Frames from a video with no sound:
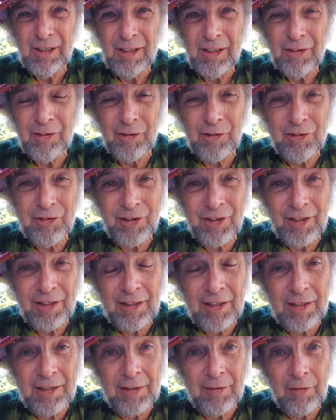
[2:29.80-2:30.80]
They're sitting
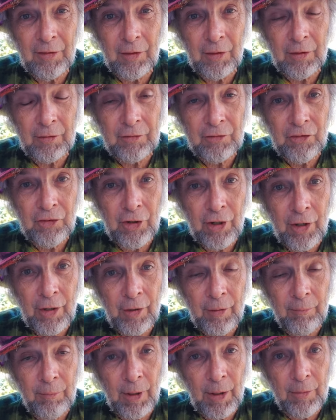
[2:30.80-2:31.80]
in their
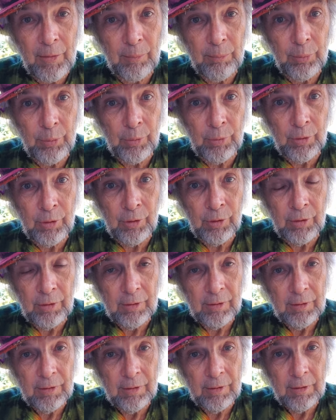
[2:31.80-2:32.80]
chair by the pool
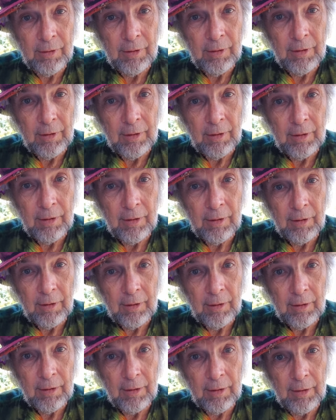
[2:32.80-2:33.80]

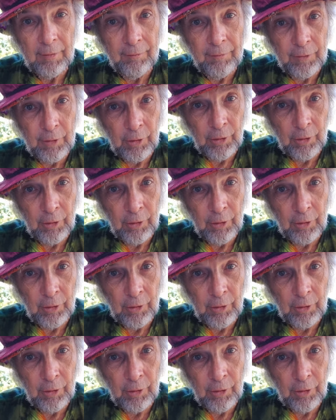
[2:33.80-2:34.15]
of the